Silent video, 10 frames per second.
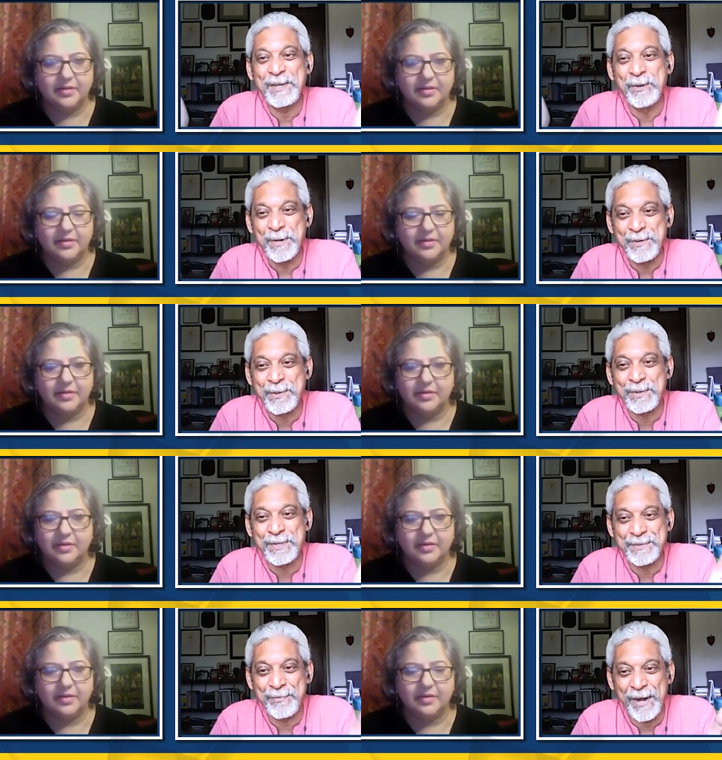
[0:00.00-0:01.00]
Speaker 1: human
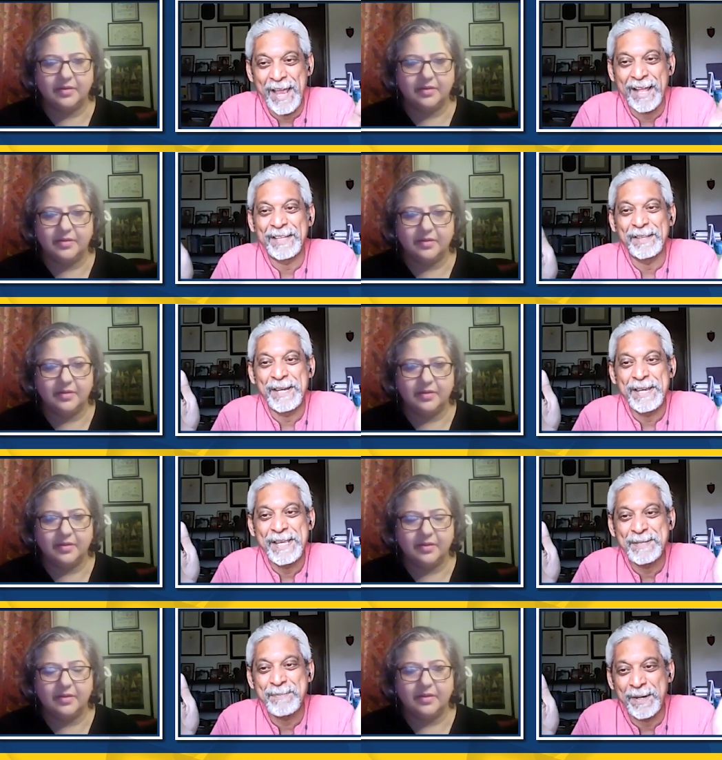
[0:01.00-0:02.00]
resources for health and the
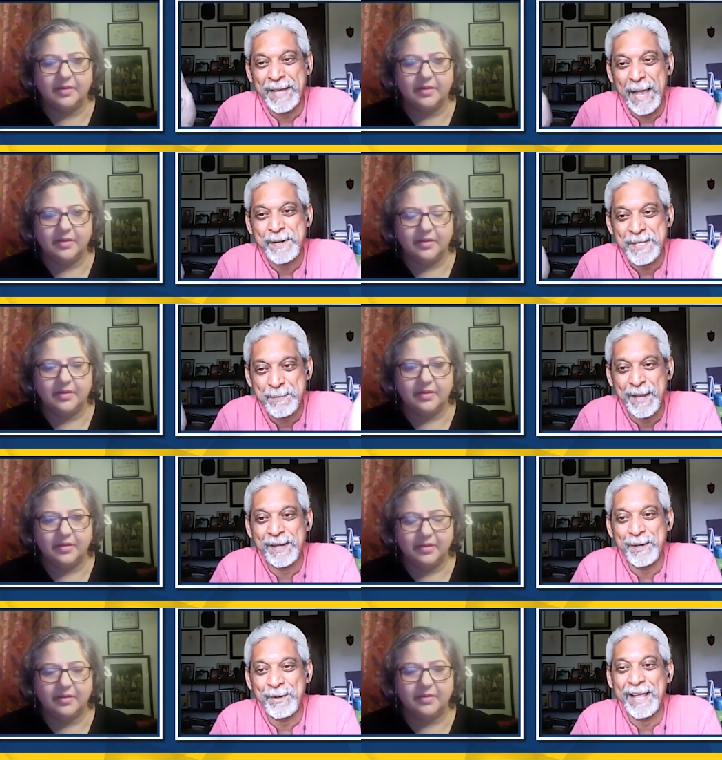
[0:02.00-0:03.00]
least per capita
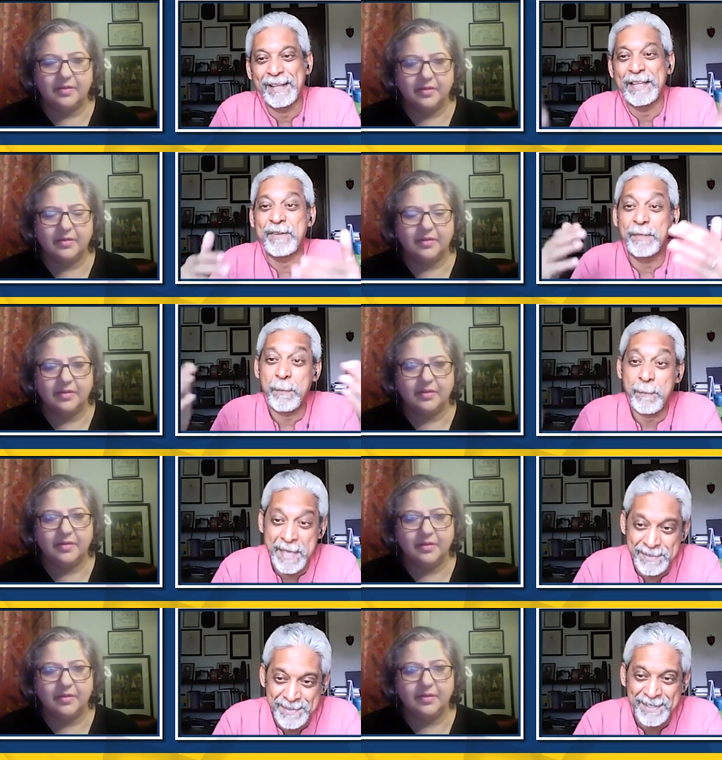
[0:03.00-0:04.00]
spending on health have done the
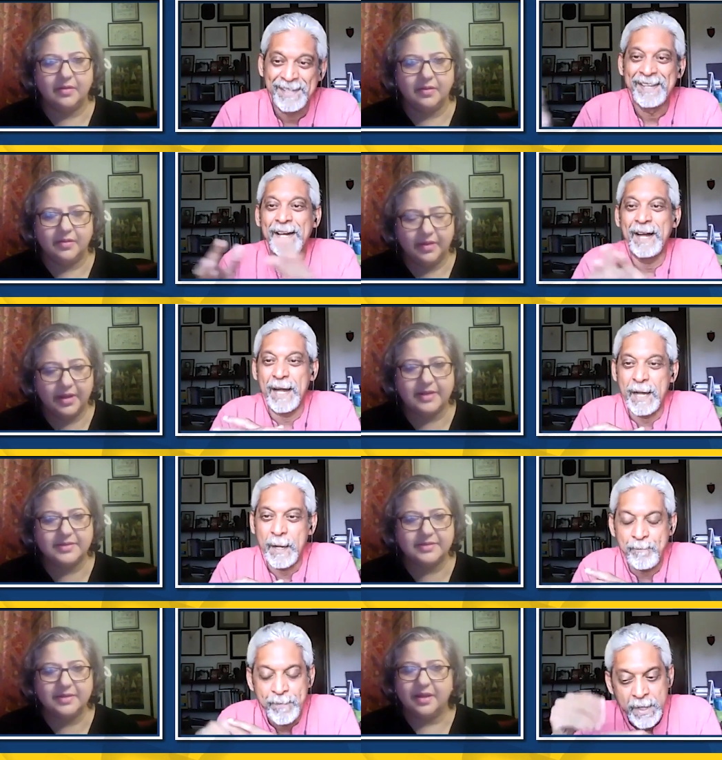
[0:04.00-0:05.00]
best.
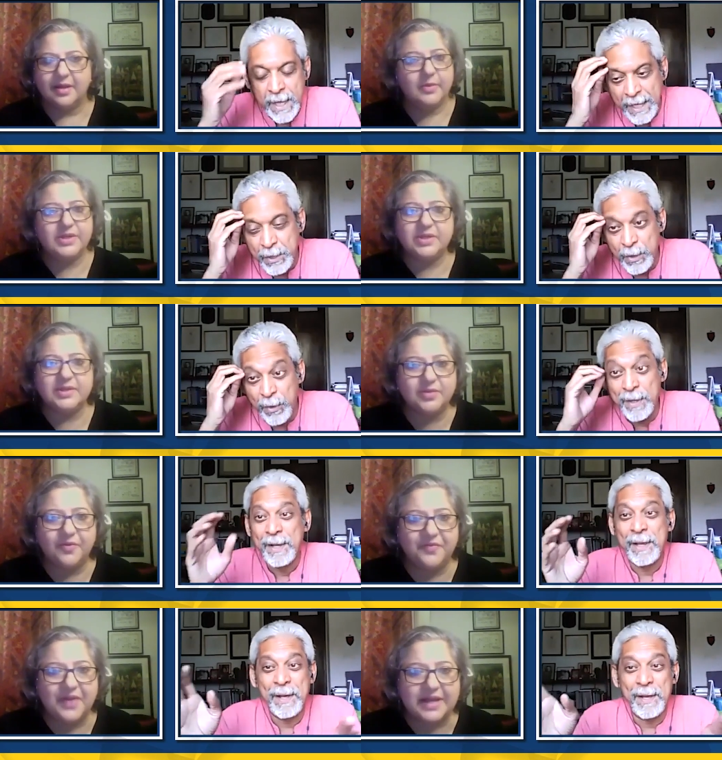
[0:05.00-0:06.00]
Um, and it you know,
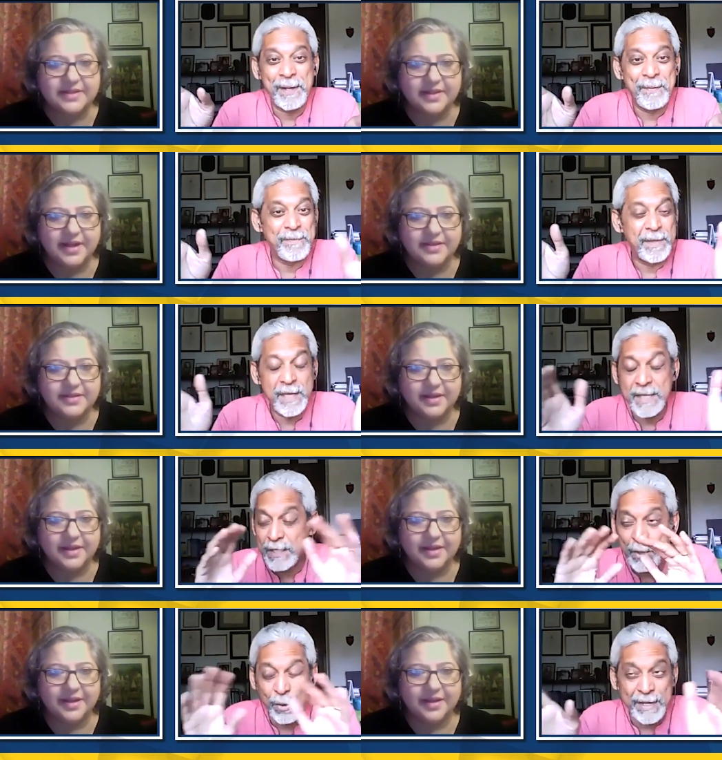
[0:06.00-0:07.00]
Speaker 2: fascinating. It
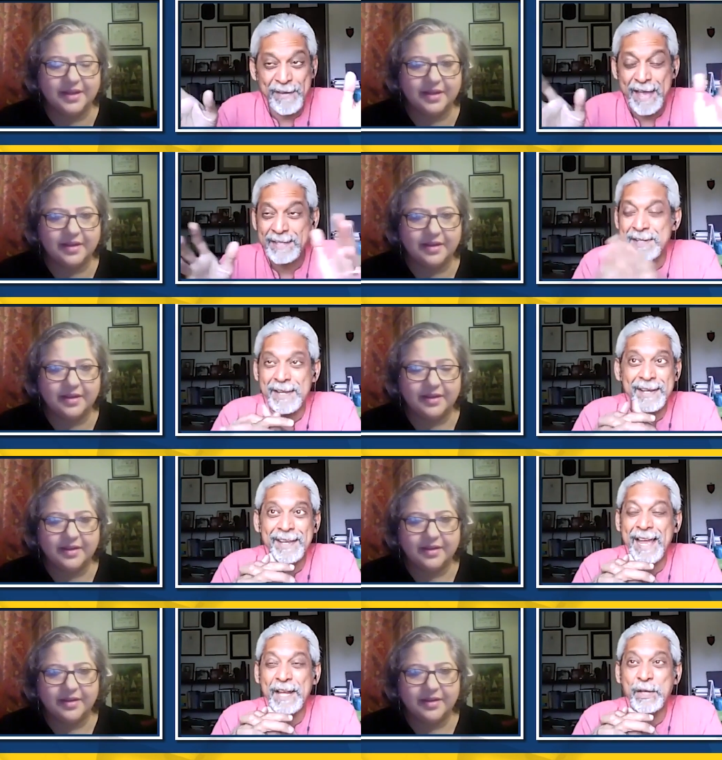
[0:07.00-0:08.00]
Speaker 1: is totally
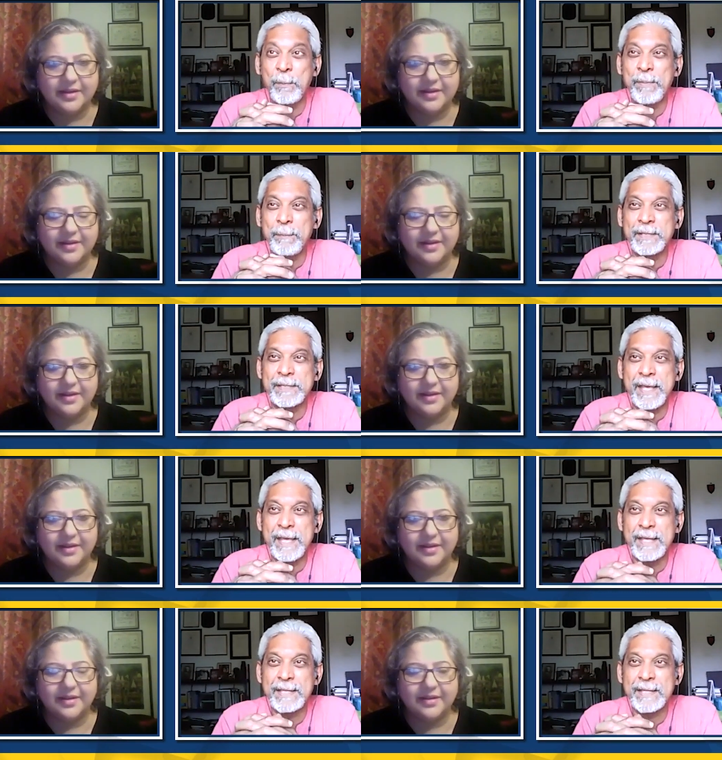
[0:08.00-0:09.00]
fascinating. And you know, people
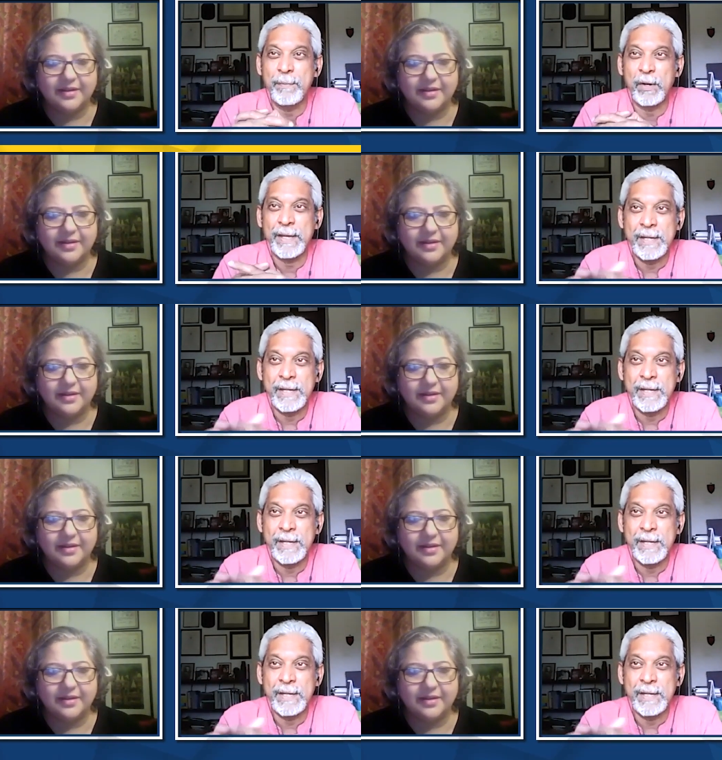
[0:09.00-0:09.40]
say it's about